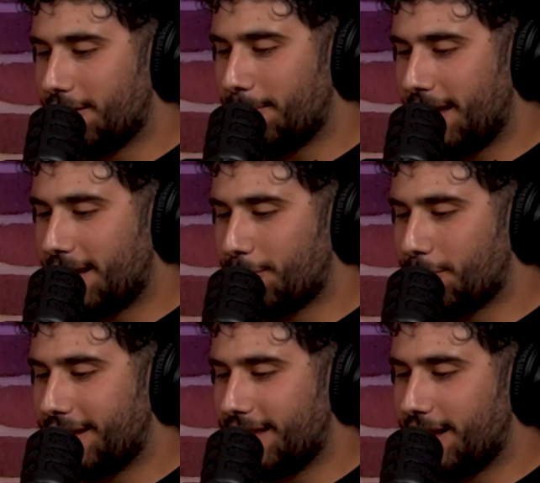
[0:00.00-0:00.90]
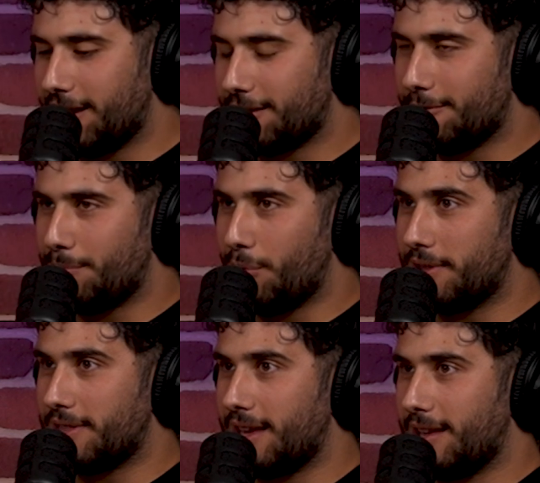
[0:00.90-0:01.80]
make a really good
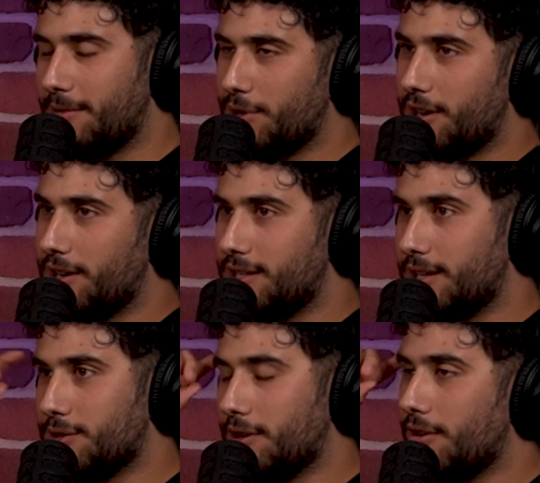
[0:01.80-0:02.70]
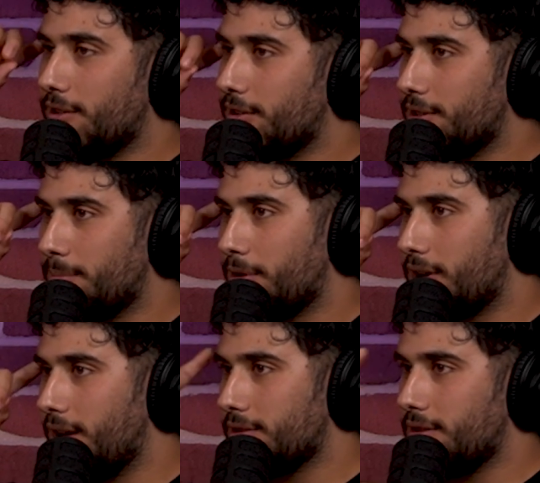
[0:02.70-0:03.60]
point there, and we kind of touched on it earlier in the
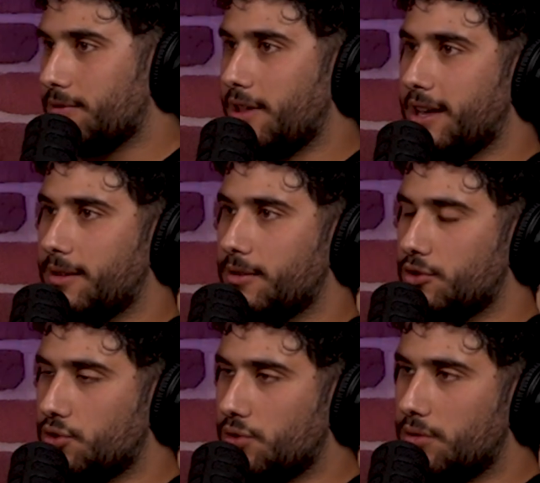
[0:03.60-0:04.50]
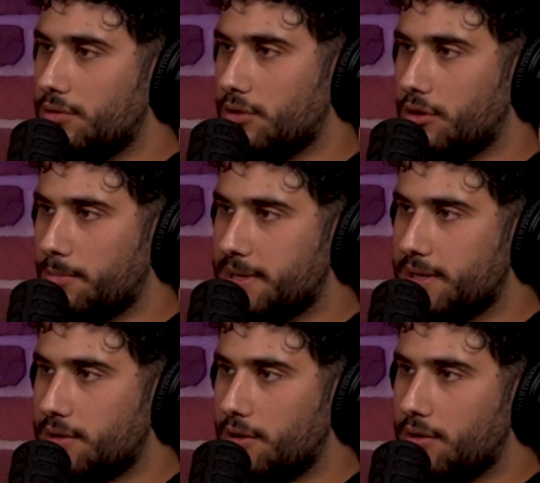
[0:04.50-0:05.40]
podcast of like, sure, you're a
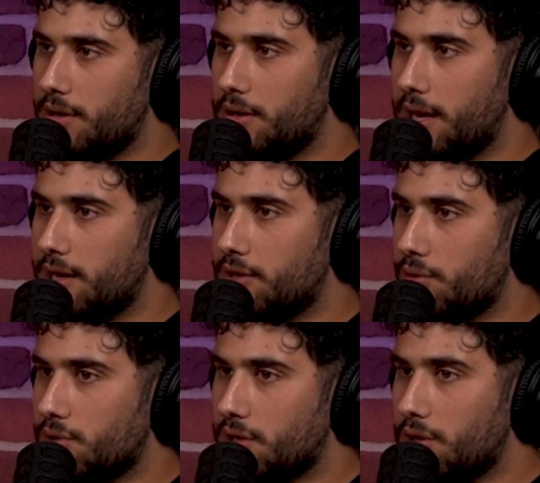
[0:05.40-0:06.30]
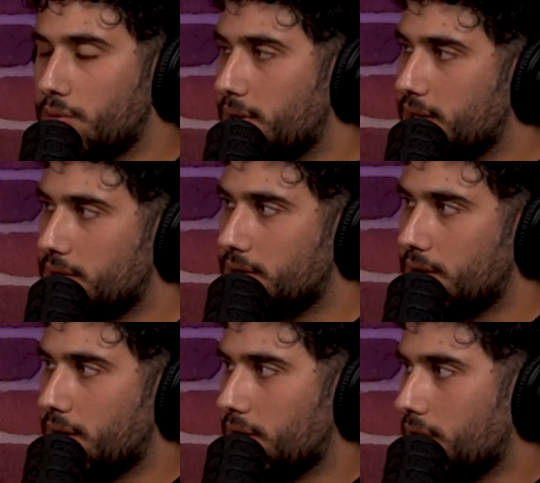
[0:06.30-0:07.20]
business owner and your skill is,
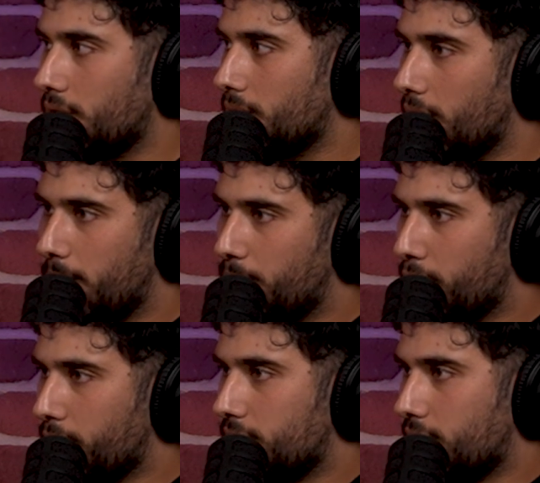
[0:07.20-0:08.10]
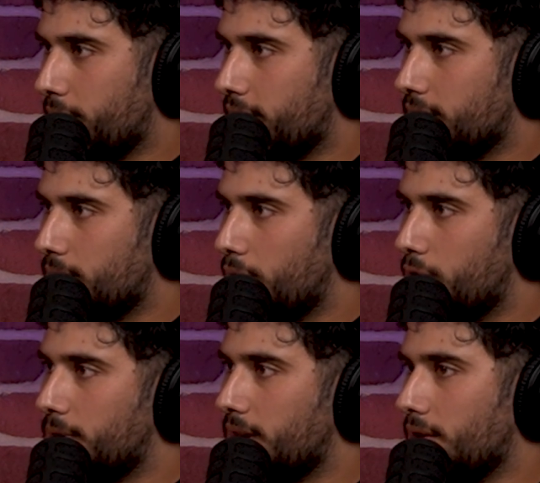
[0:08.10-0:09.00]
baristaing at the
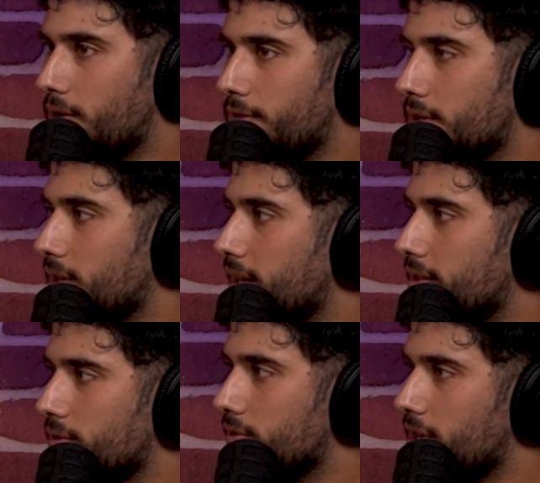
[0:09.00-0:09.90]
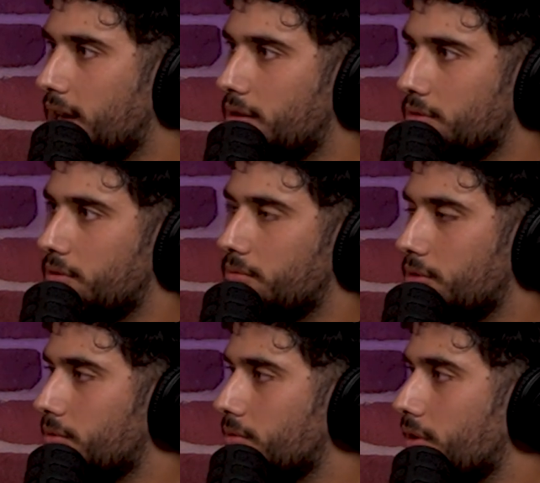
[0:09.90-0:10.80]
moment, and obviously as you scale,
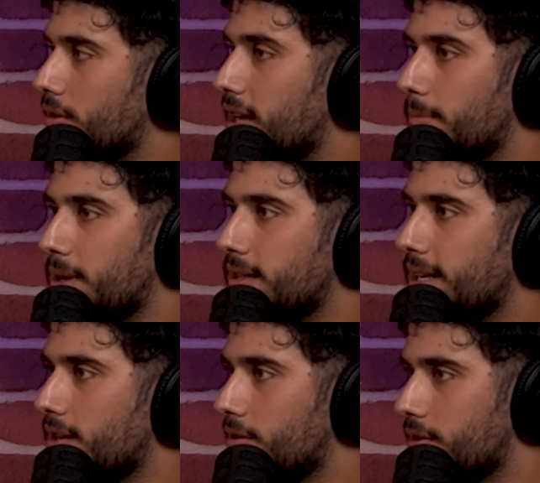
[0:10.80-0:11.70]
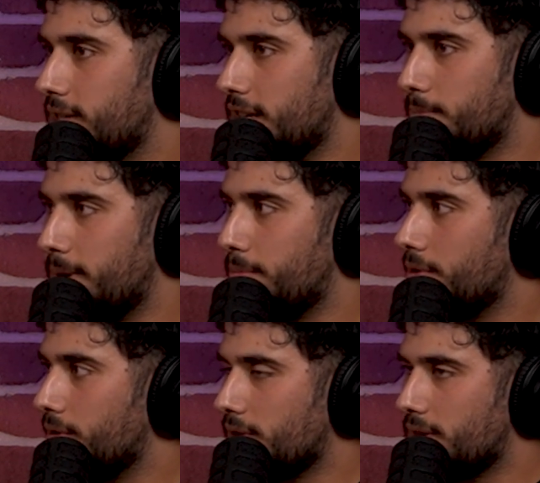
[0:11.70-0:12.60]
you learn how to be a leader and teach people to
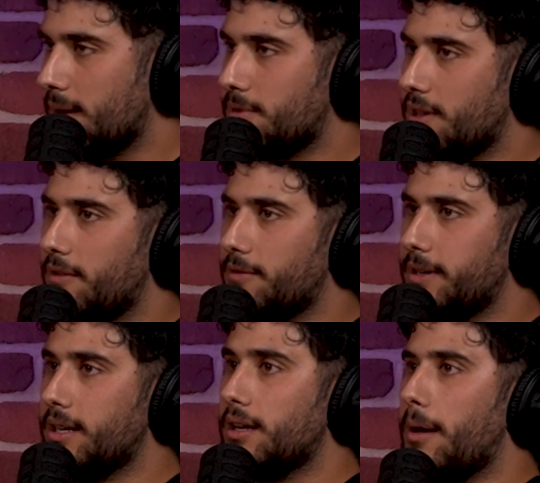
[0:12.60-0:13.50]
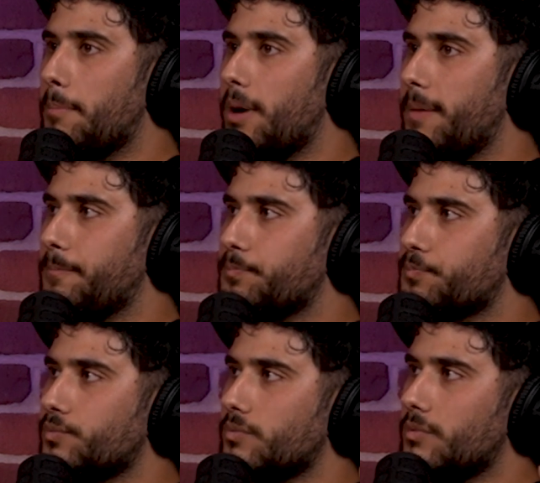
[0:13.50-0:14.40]
do the same stuff. But
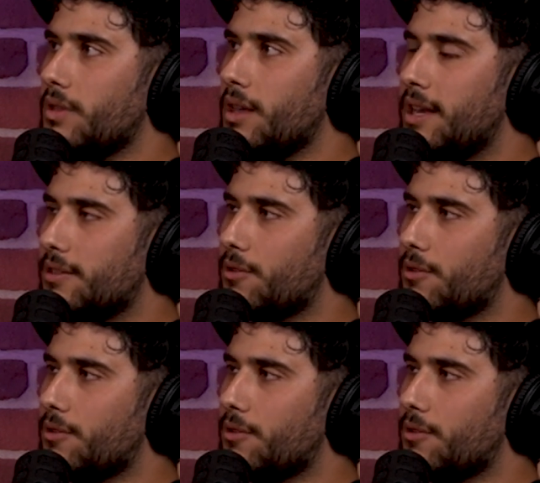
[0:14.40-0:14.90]
it's